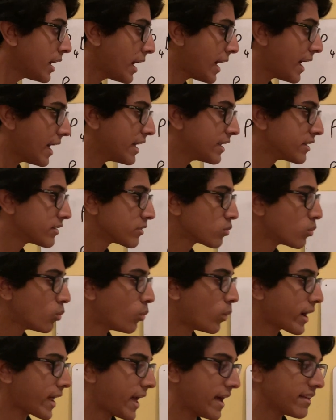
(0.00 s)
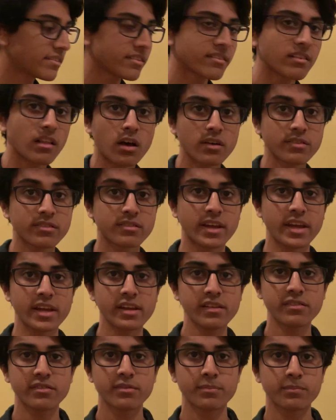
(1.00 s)
And what Hess's law
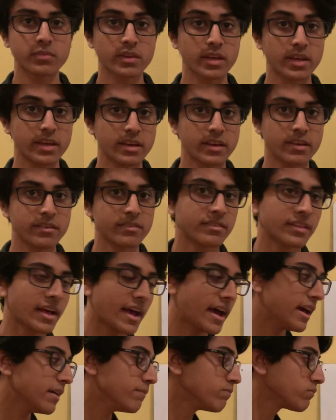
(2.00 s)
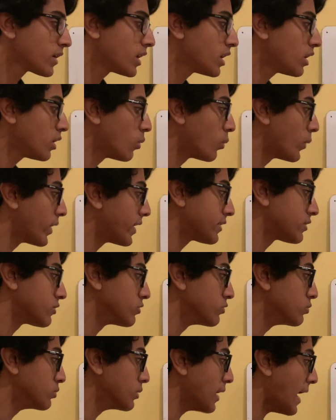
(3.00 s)
states is that when
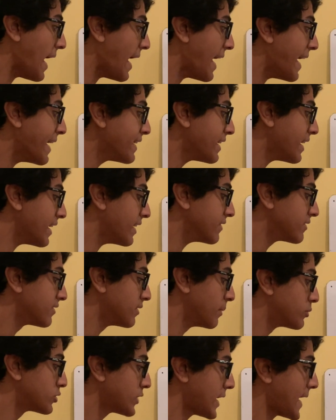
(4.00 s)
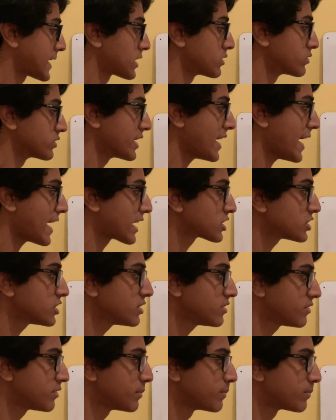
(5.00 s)
you add and subtract
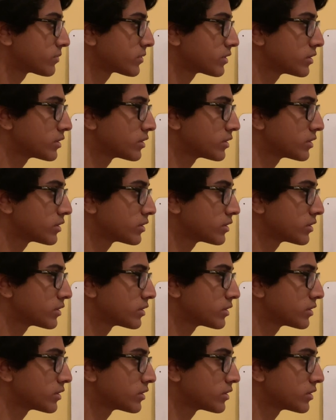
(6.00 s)
reactions,